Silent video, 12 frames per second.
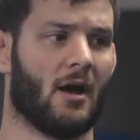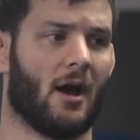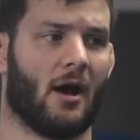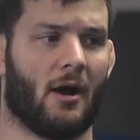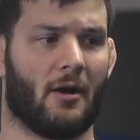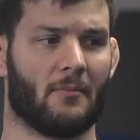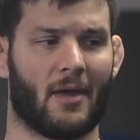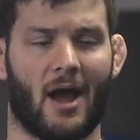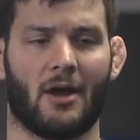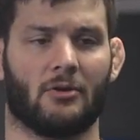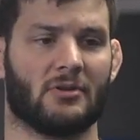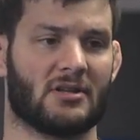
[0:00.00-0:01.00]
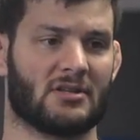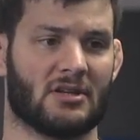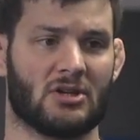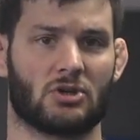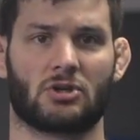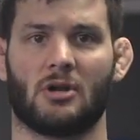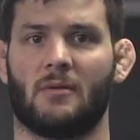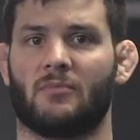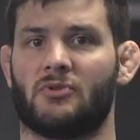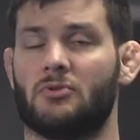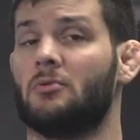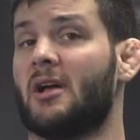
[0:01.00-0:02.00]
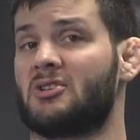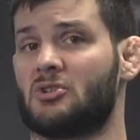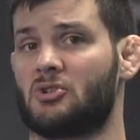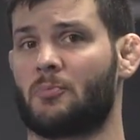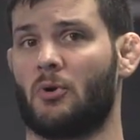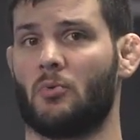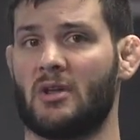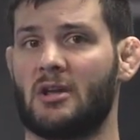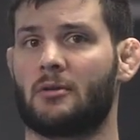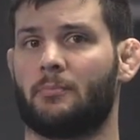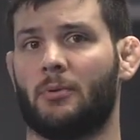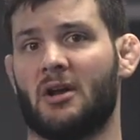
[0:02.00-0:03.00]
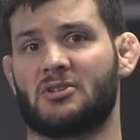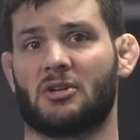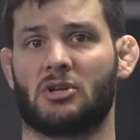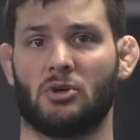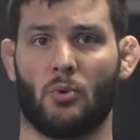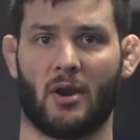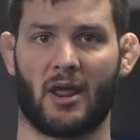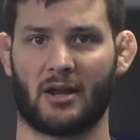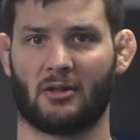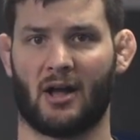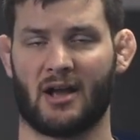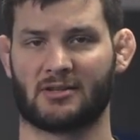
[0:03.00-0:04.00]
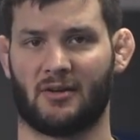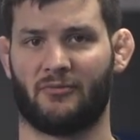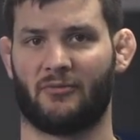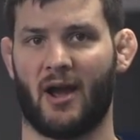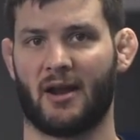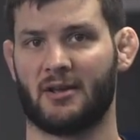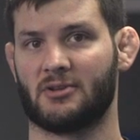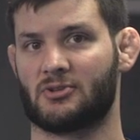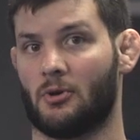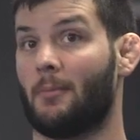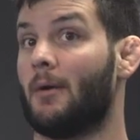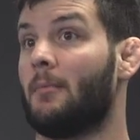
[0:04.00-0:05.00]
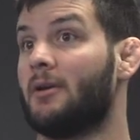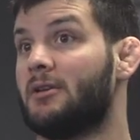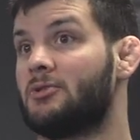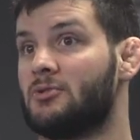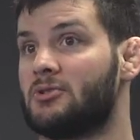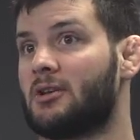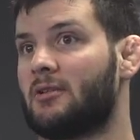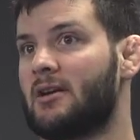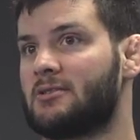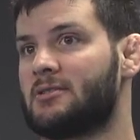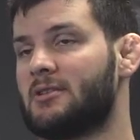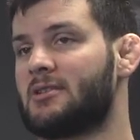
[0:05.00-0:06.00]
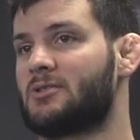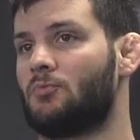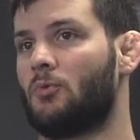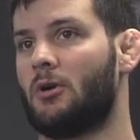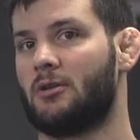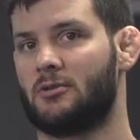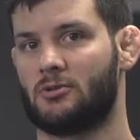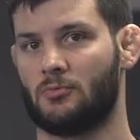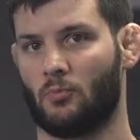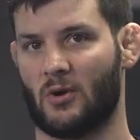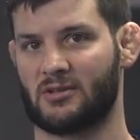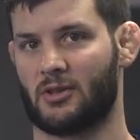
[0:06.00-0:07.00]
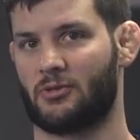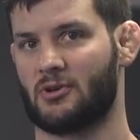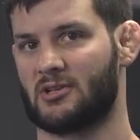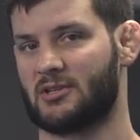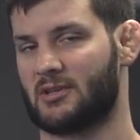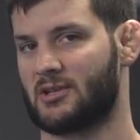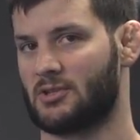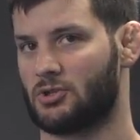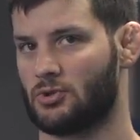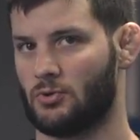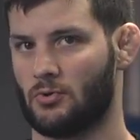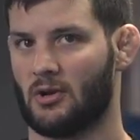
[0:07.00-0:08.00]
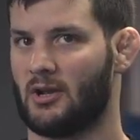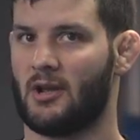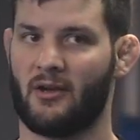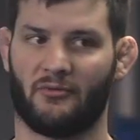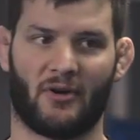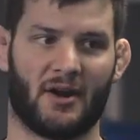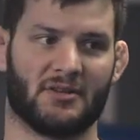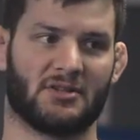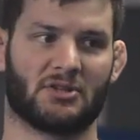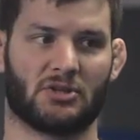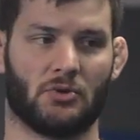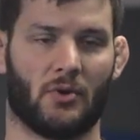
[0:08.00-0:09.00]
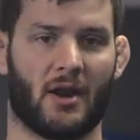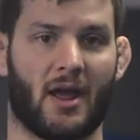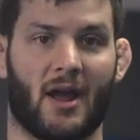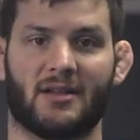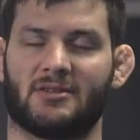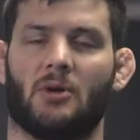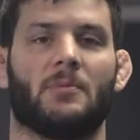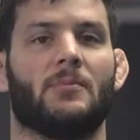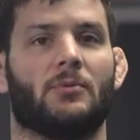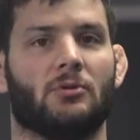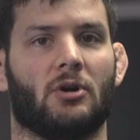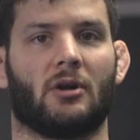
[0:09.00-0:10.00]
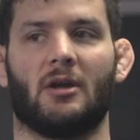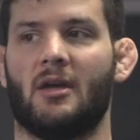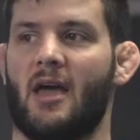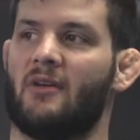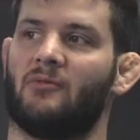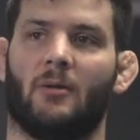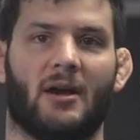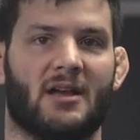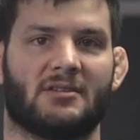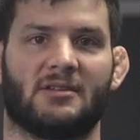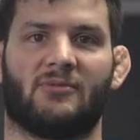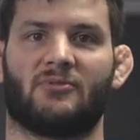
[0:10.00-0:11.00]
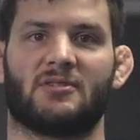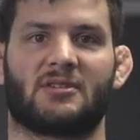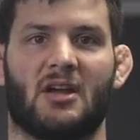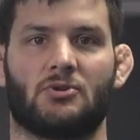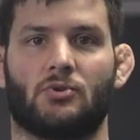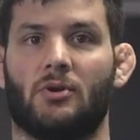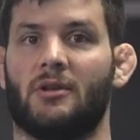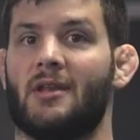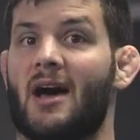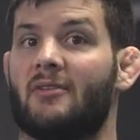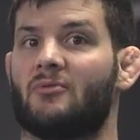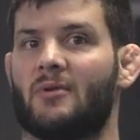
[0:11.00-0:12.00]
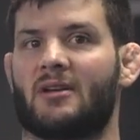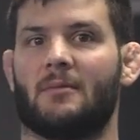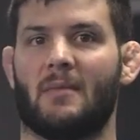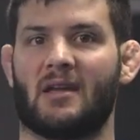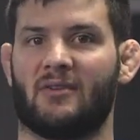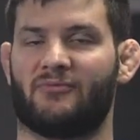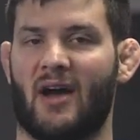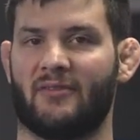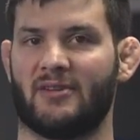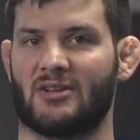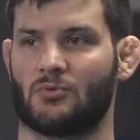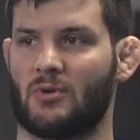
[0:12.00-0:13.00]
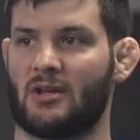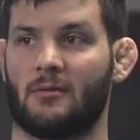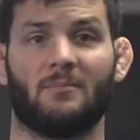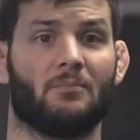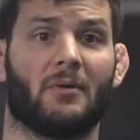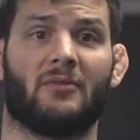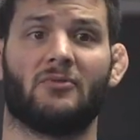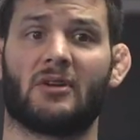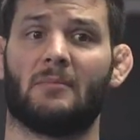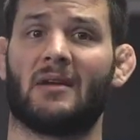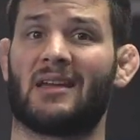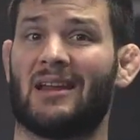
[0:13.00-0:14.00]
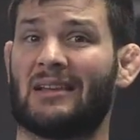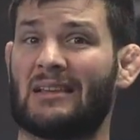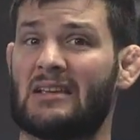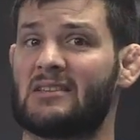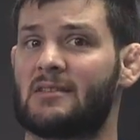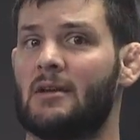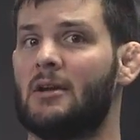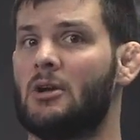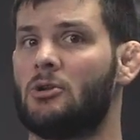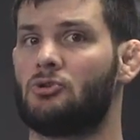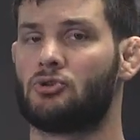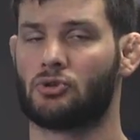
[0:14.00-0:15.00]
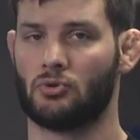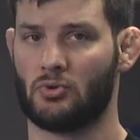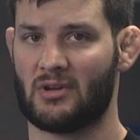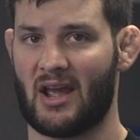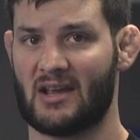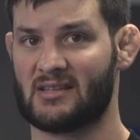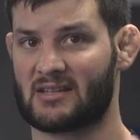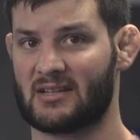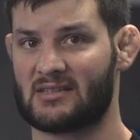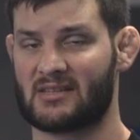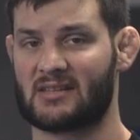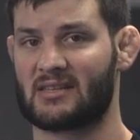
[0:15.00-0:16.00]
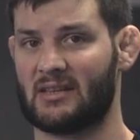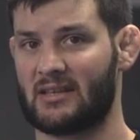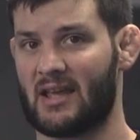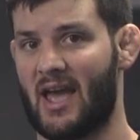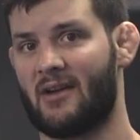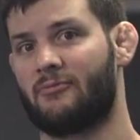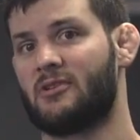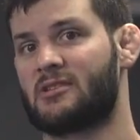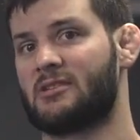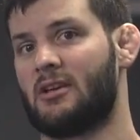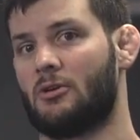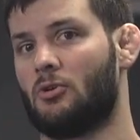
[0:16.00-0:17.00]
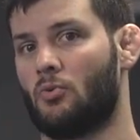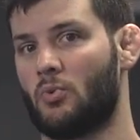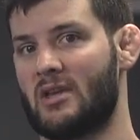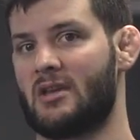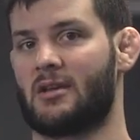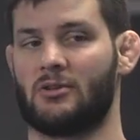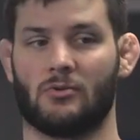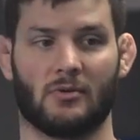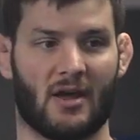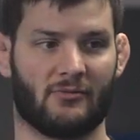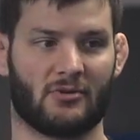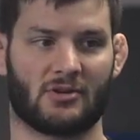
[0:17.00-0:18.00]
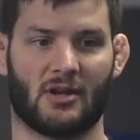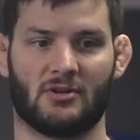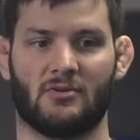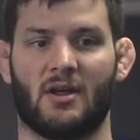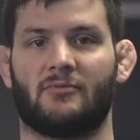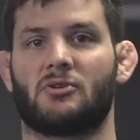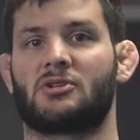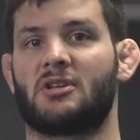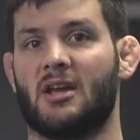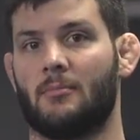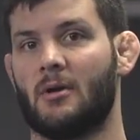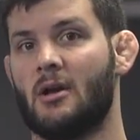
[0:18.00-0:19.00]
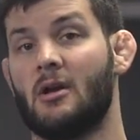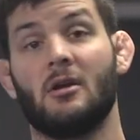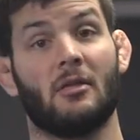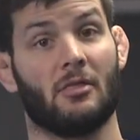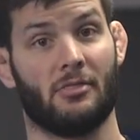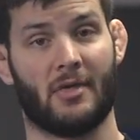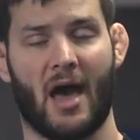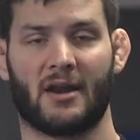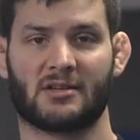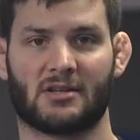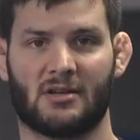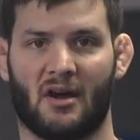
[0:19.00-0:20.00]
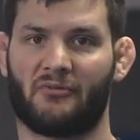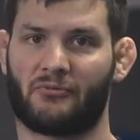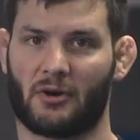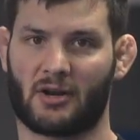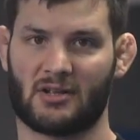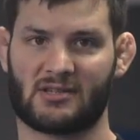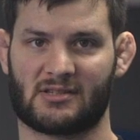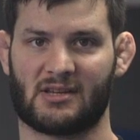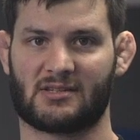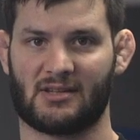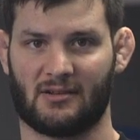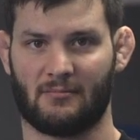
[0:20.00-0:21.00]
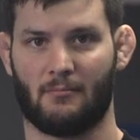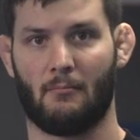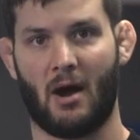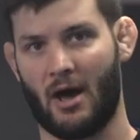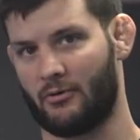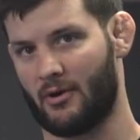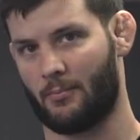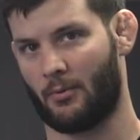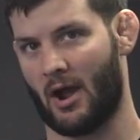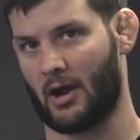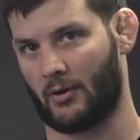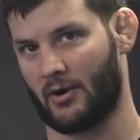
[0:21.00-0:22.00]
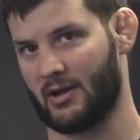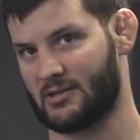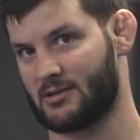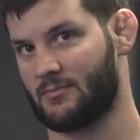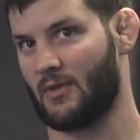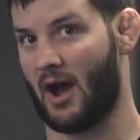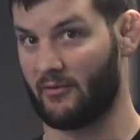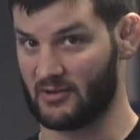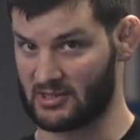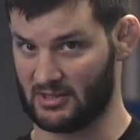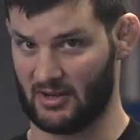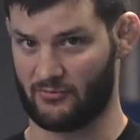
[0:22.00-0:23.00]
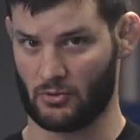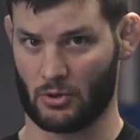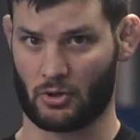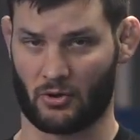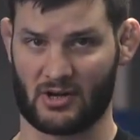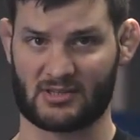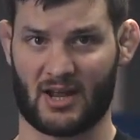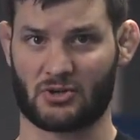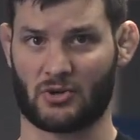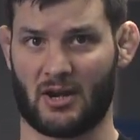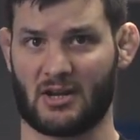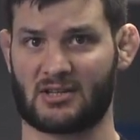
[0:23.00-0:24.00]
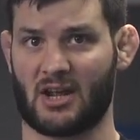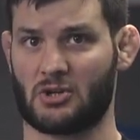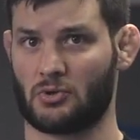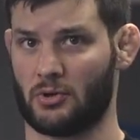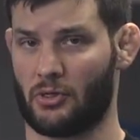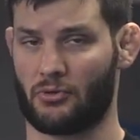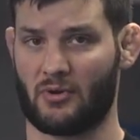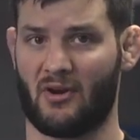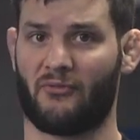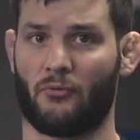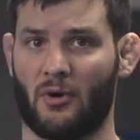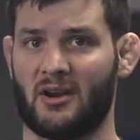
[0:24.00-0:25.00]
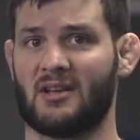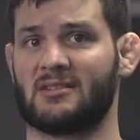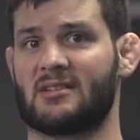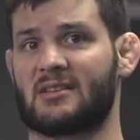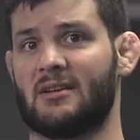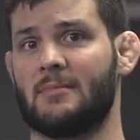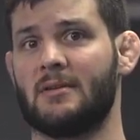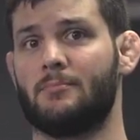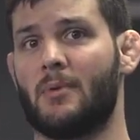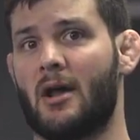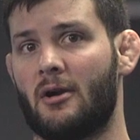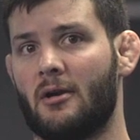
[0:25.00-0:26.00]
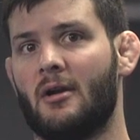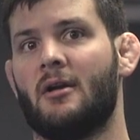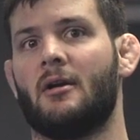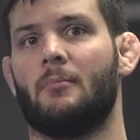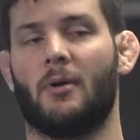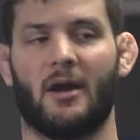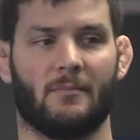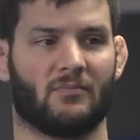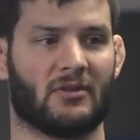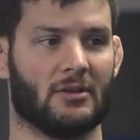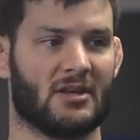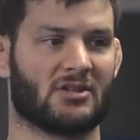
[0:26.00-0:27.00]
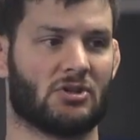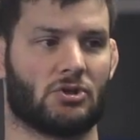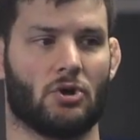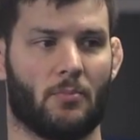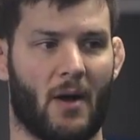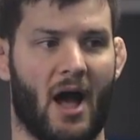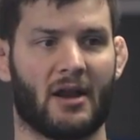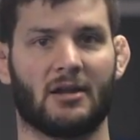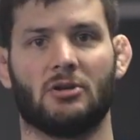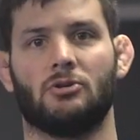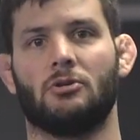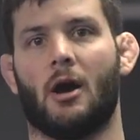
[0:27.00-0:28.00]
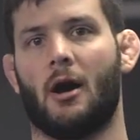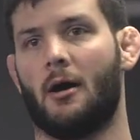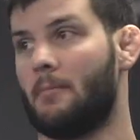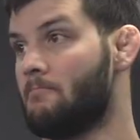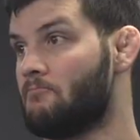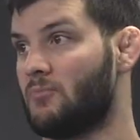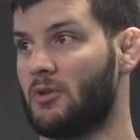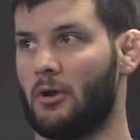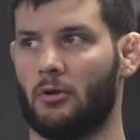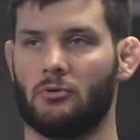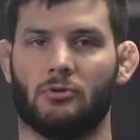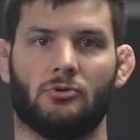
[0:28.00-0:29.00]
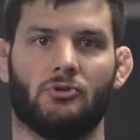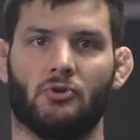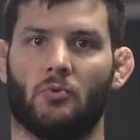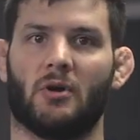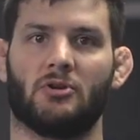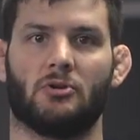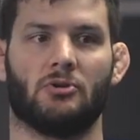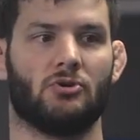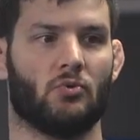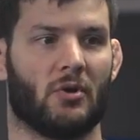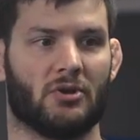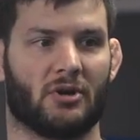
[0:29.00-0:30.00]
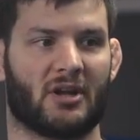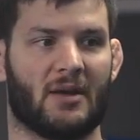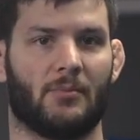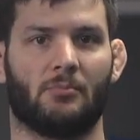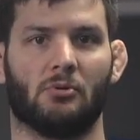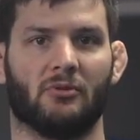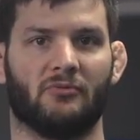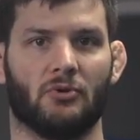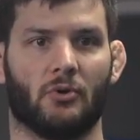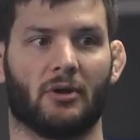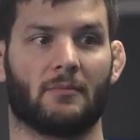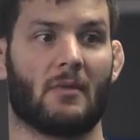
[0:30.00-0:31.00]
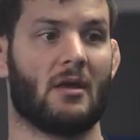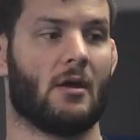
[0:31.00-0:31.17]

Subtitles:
I only teach 2 lessons per week plus a Q&A class on Fridays. So my Monday, Tuesday class is lesson 1, Wednesday, Thursday is lesson 2, Fridays is Q&A. I tell people, look, everyone has a different schedule. Not everyone can make it 5 days a week, but if you can make it at least 2 days consistently every single week and you never skip, that is enough for consistent, moderate progress. Obviously, if you increase that training schedule to 3 or 4 days, it's going to be better. But listen to your body. Do what you're capable of doing.